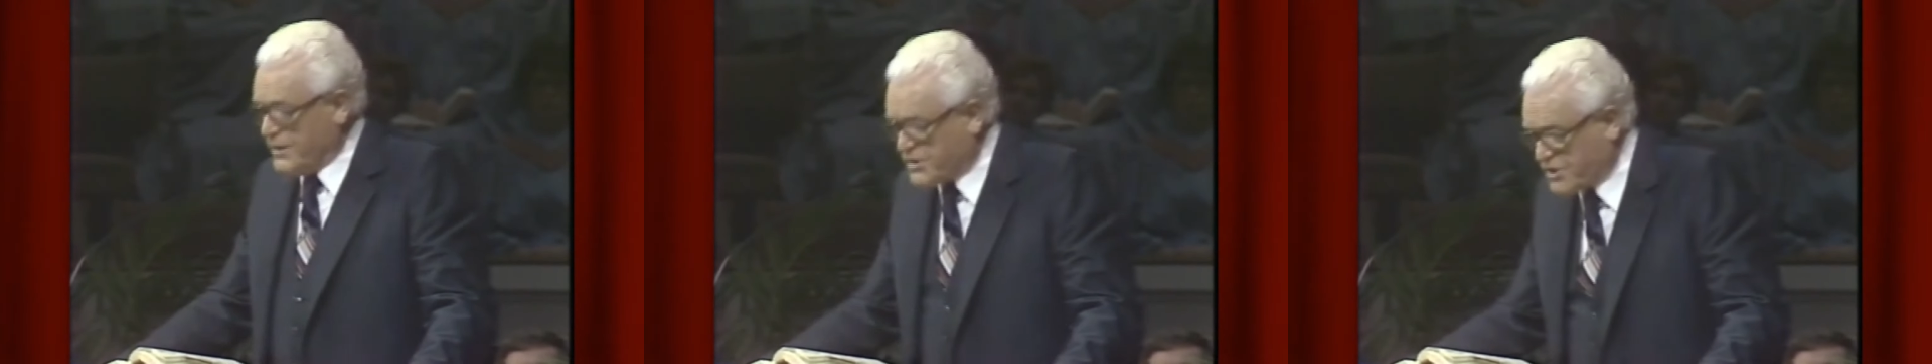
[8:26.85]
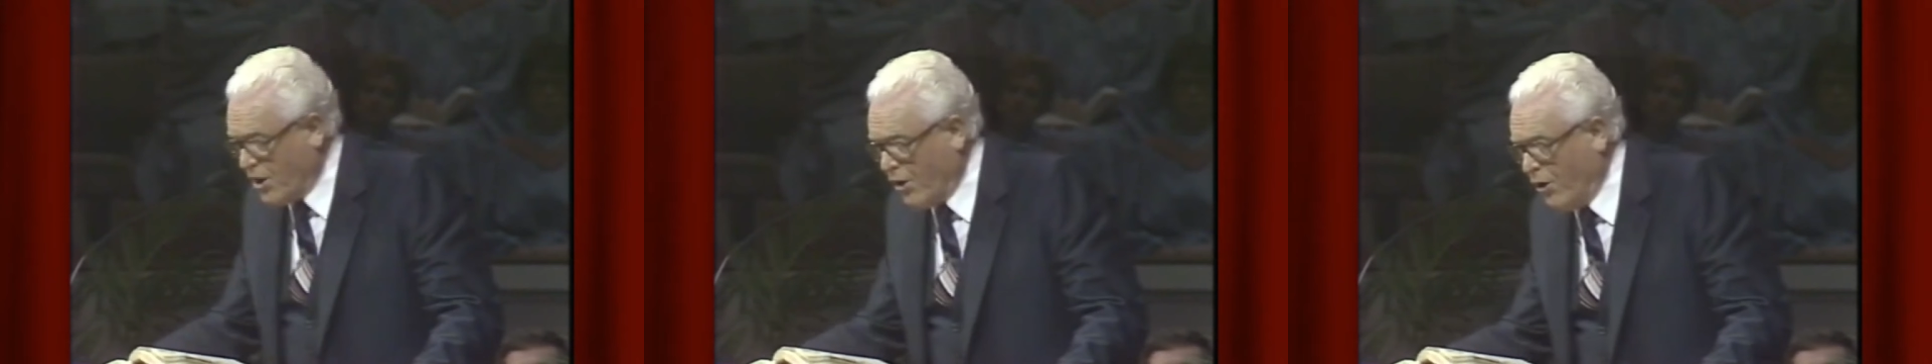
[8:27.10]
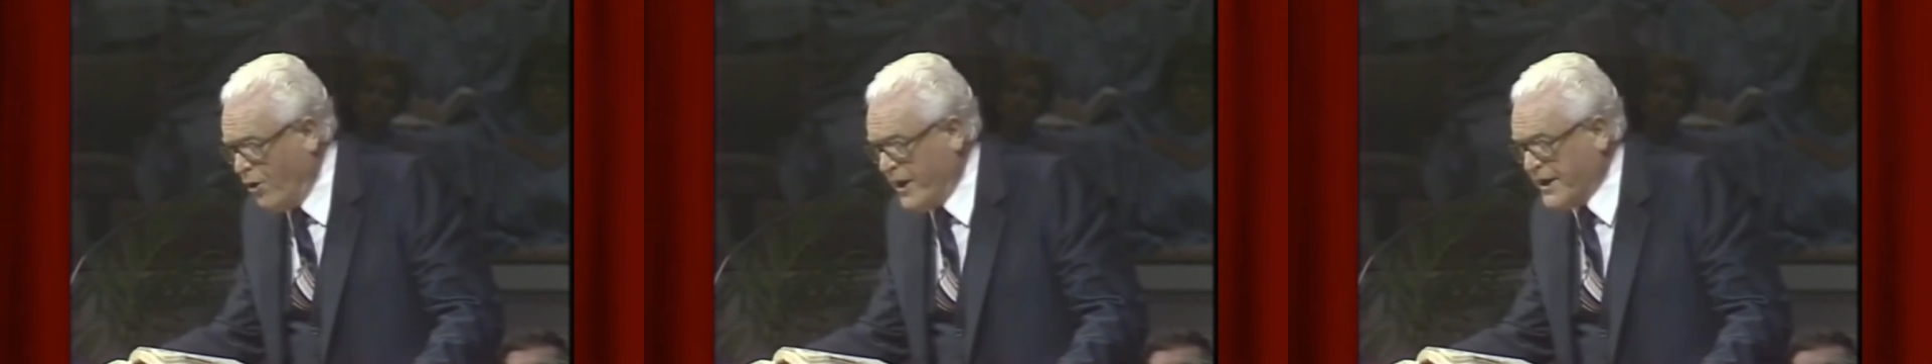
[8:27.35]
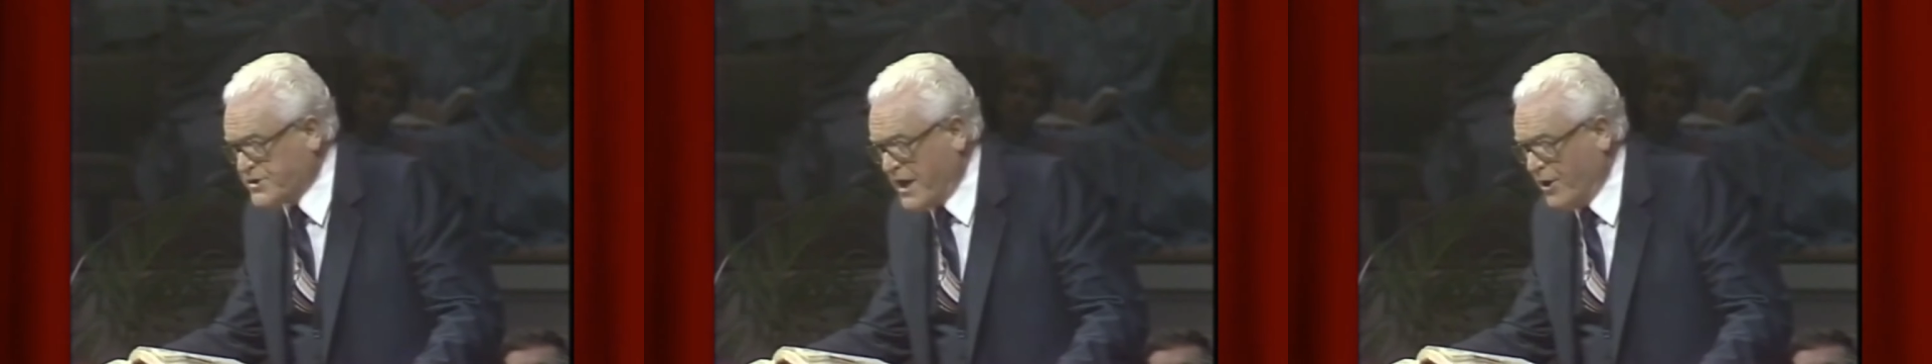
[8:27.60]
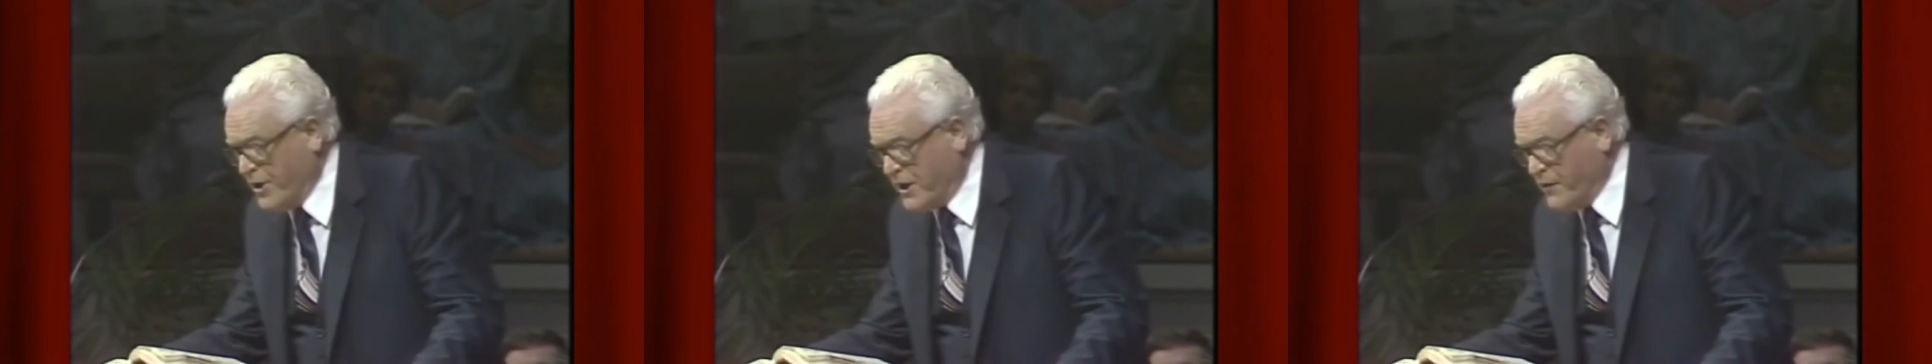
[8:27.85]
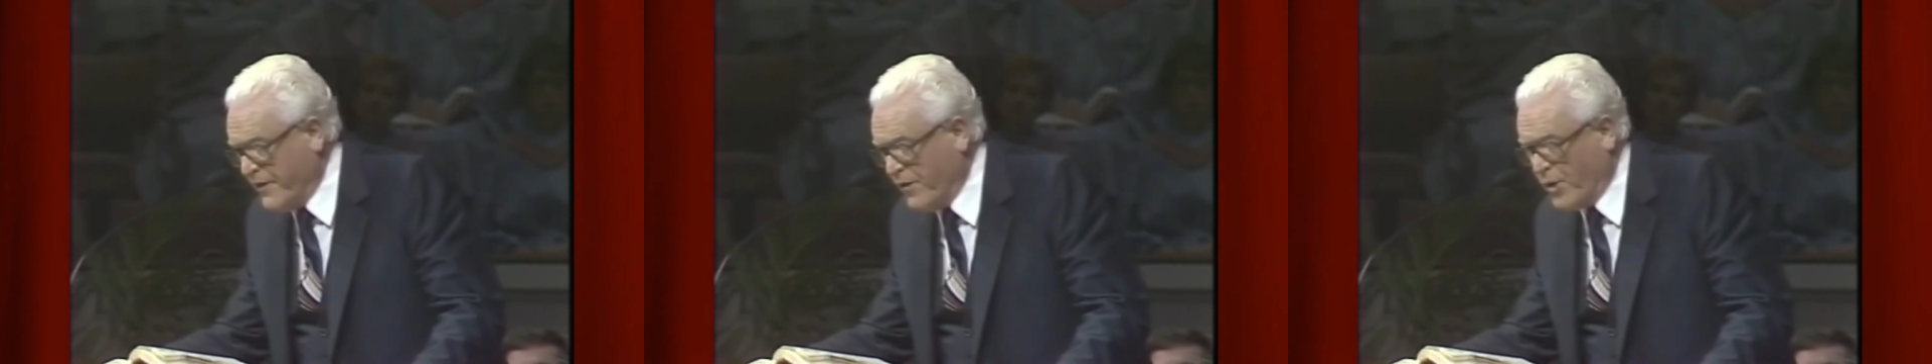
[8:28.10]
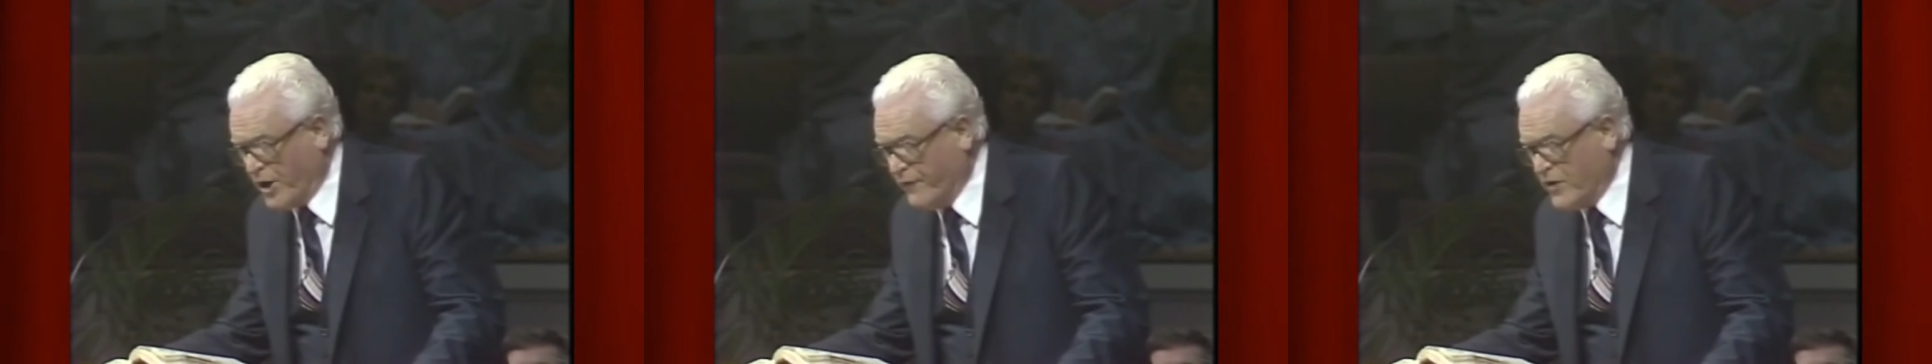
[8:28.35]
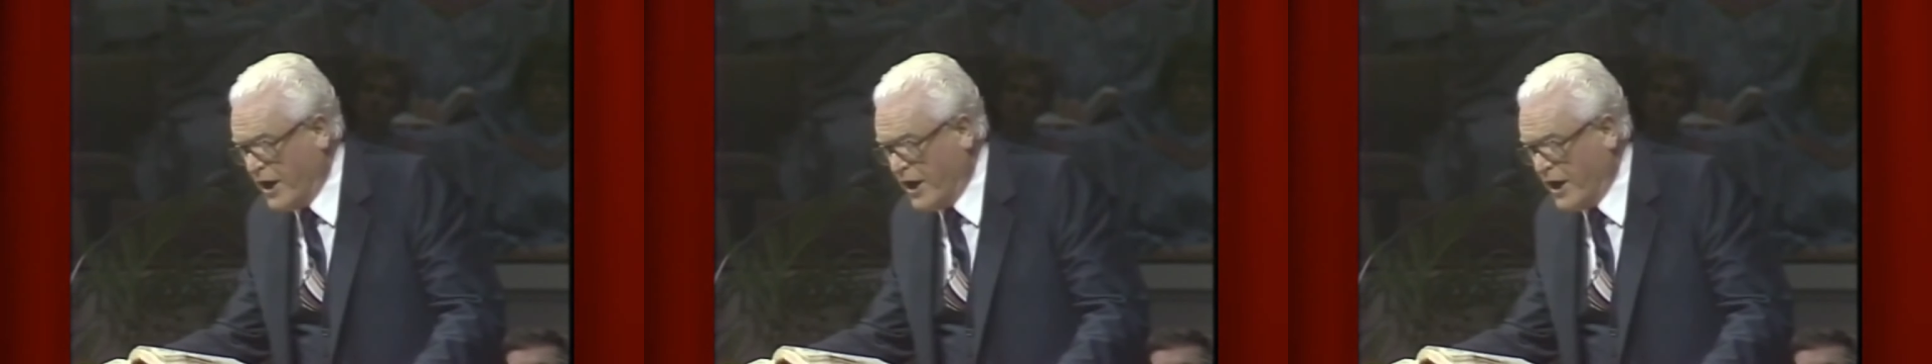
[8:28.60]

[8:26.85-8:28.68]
So as I look here in the word of